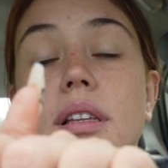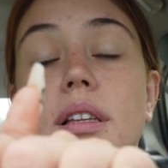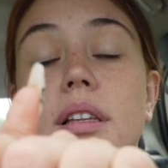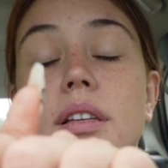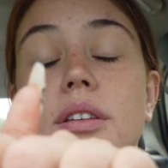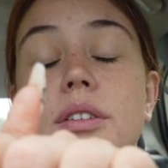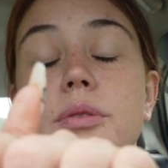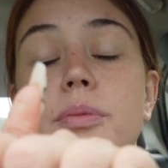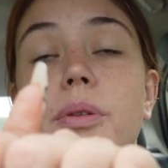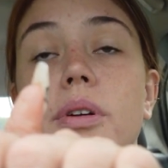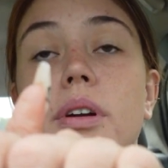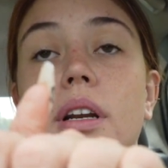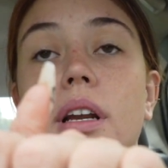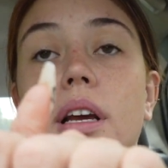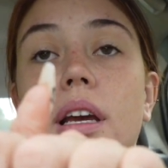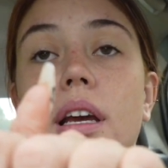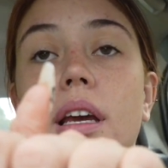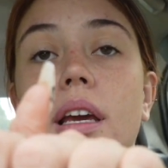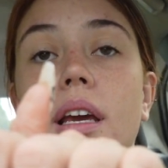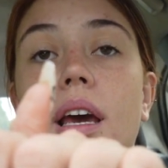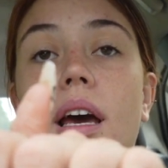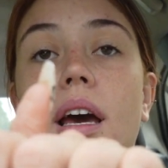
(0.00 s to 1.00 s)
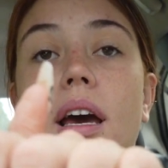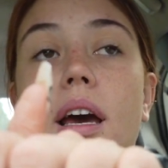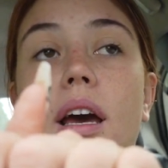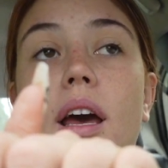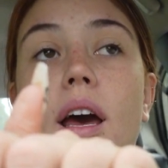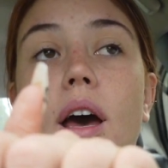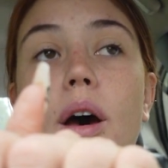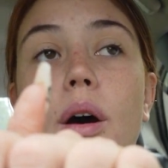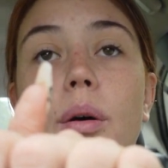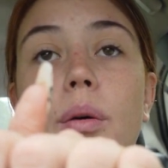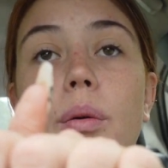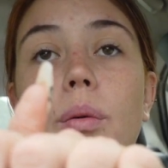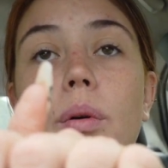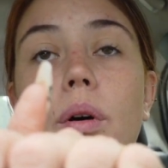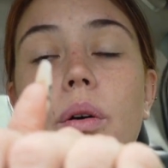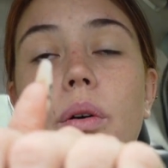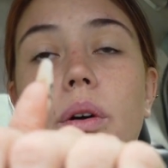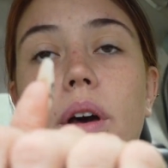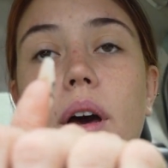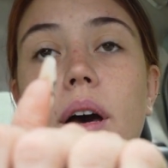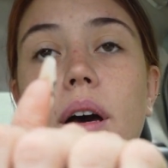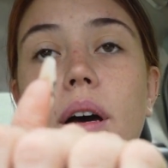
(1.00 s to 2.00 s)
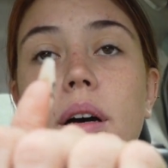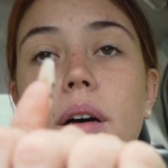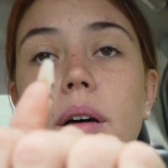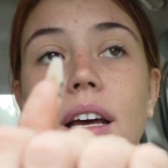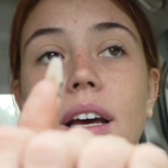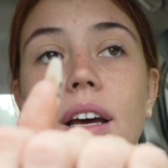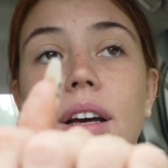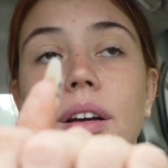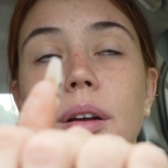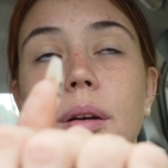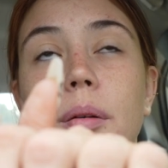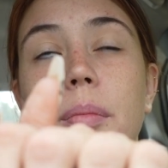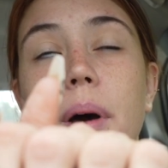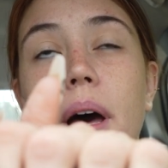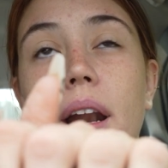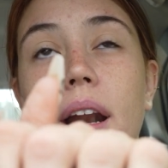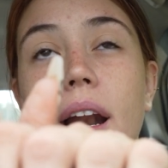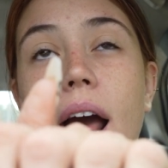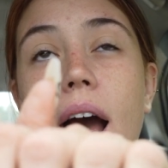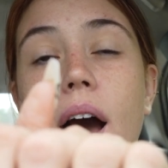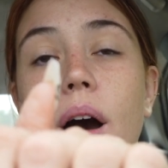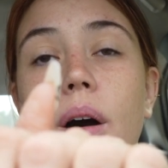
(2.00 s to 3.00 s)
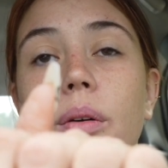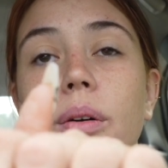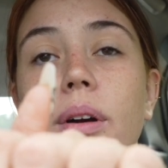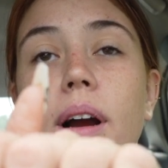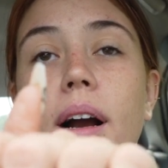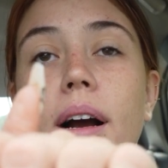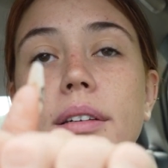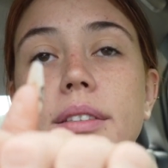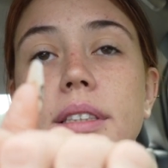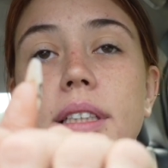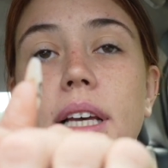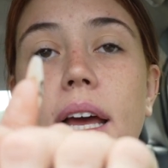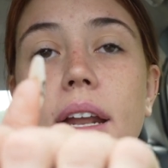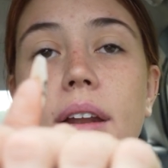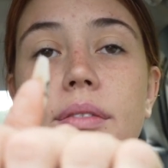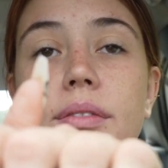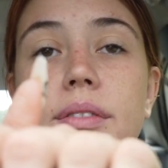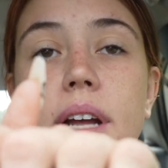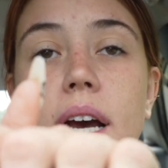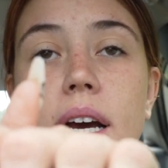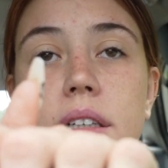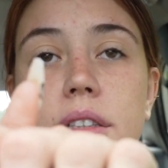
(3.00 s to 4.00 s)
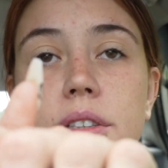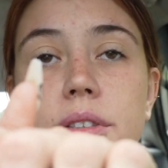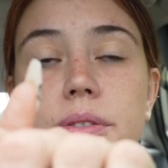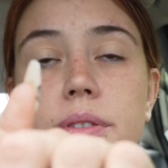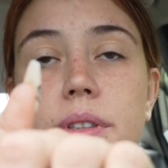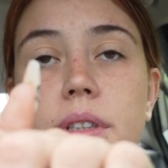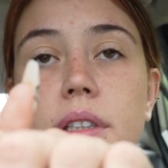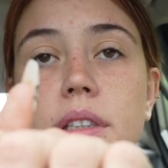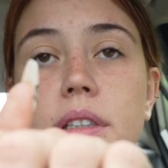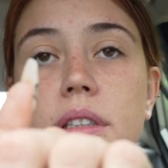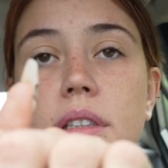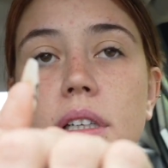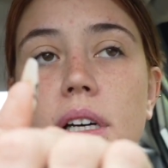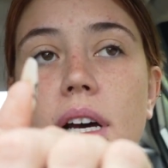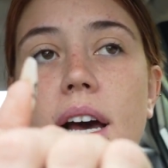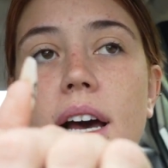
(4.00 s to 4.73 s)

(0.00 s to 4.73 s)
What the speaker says: This morning I woke up about an hour outside of Nashville.